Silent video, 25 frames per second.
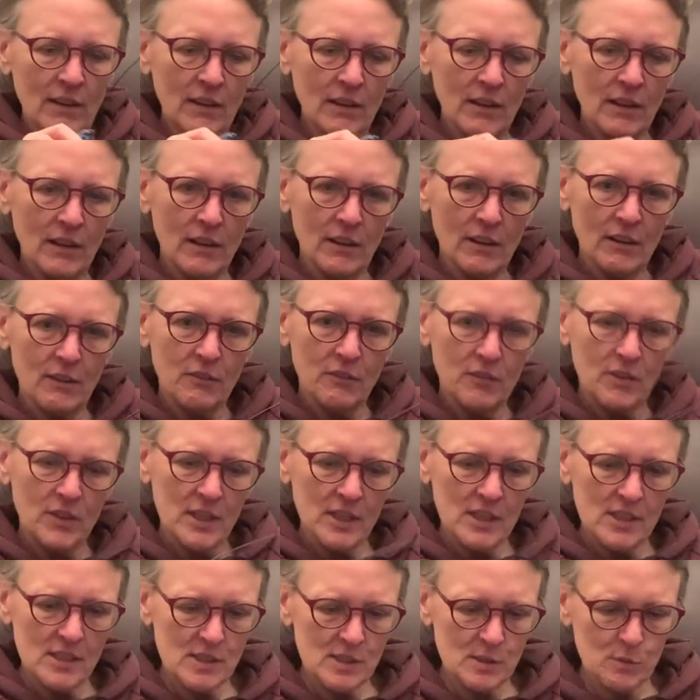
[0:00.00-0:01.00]
of
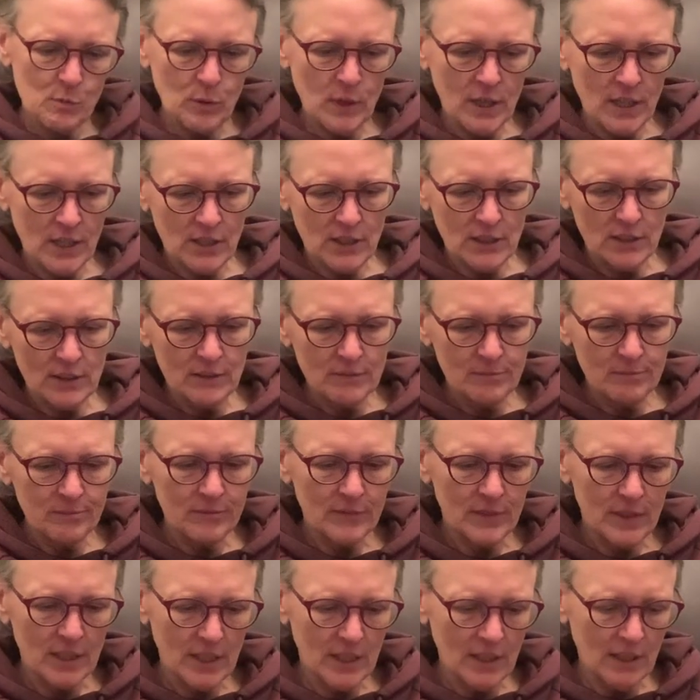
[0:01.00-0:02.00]
the sweater
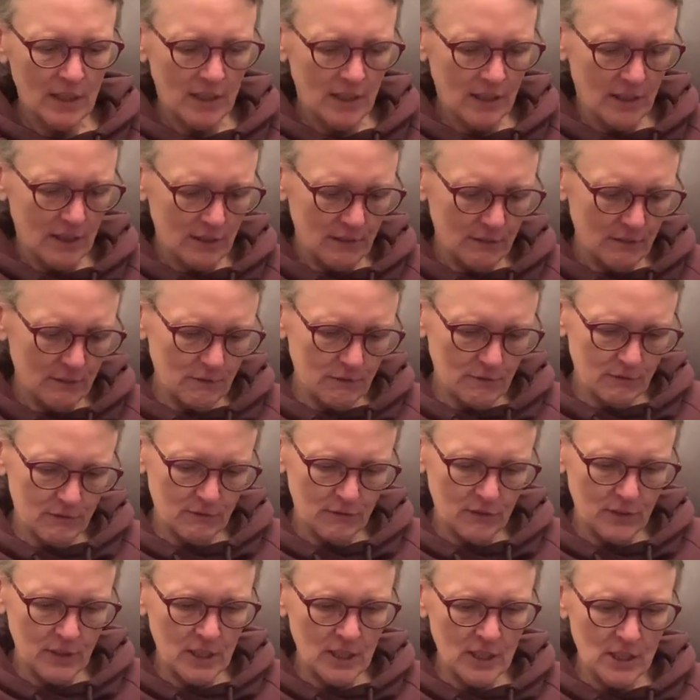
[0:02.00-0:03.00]
that I
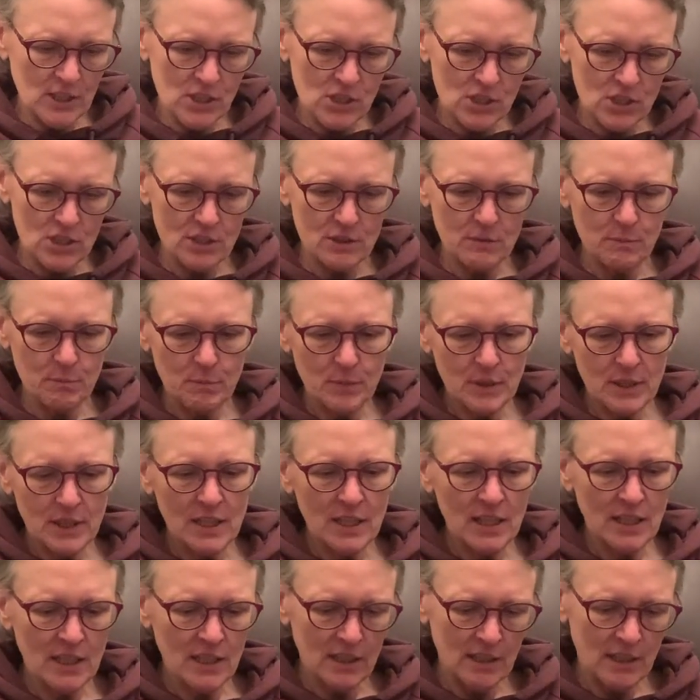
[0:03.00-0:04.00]
finished, but
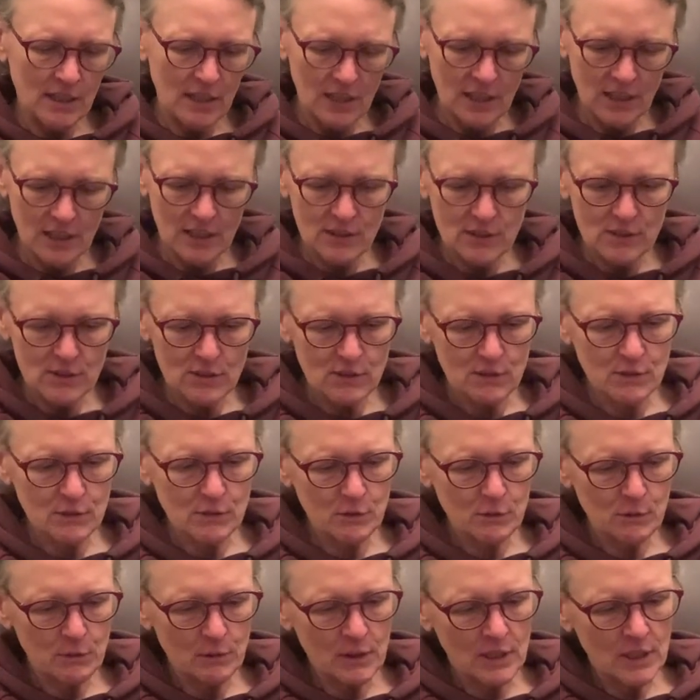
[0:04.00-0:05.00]
then had
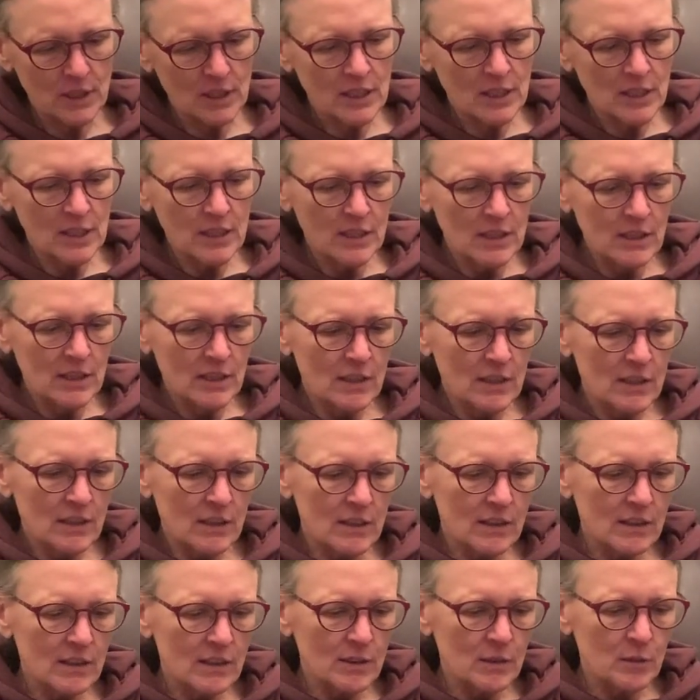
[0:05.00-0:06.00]
to
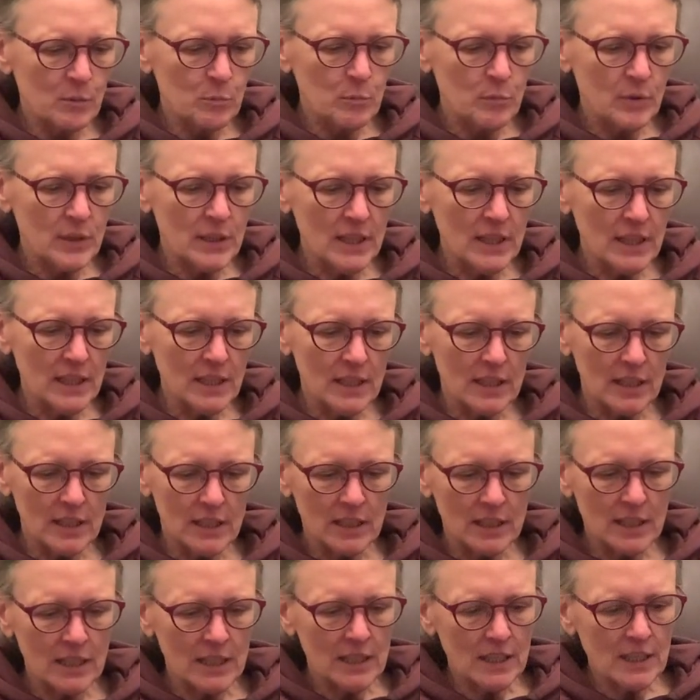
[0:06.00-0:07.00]

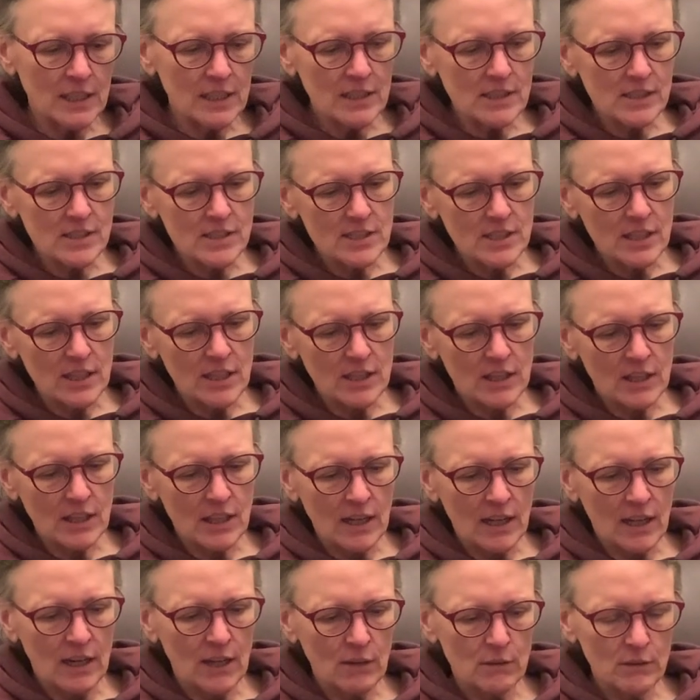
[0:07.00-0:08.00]
completely take
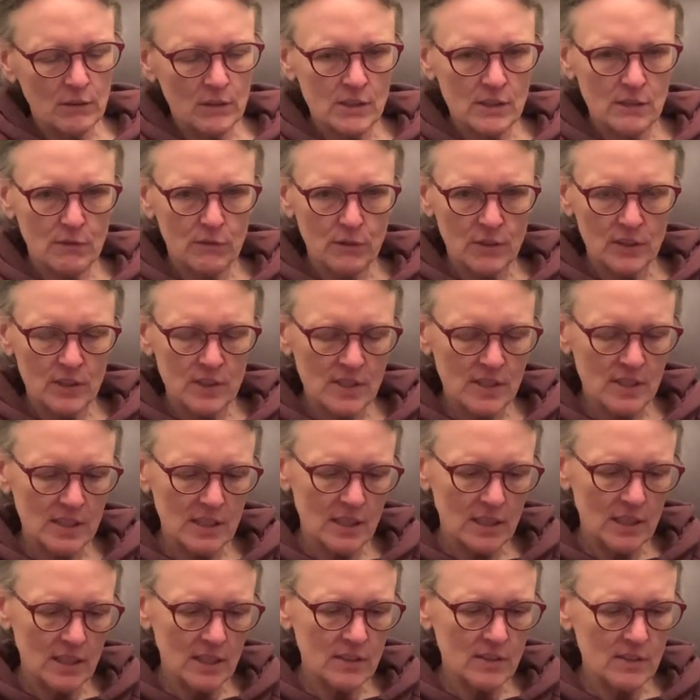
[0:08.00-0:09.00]
out, except for the
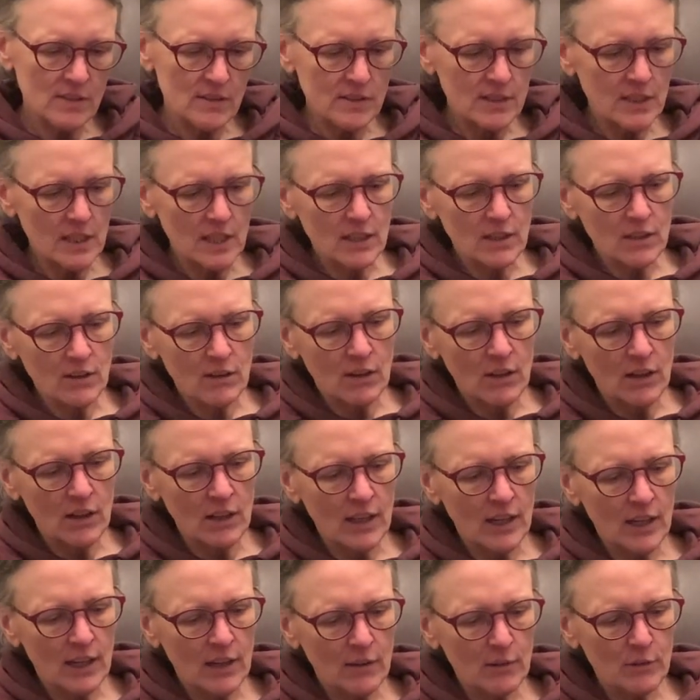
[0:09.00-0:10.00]
sleeves, take it all
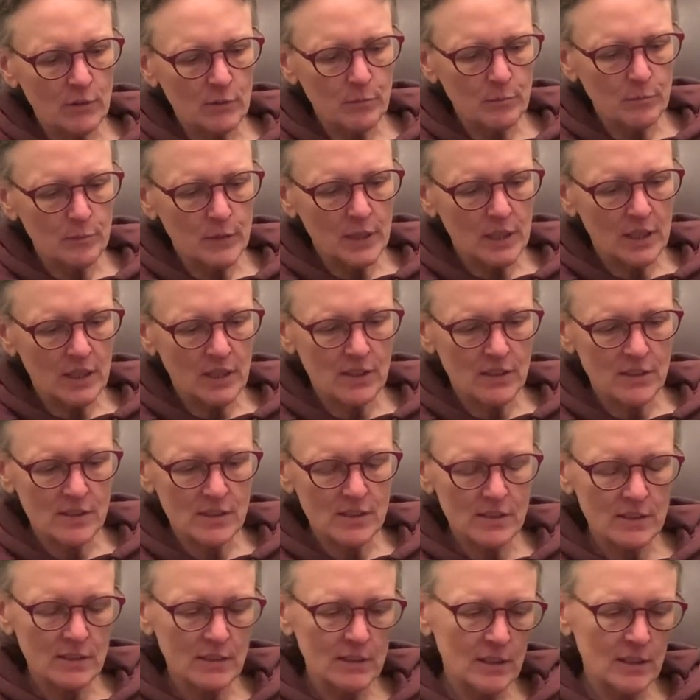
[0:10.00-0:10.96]
out because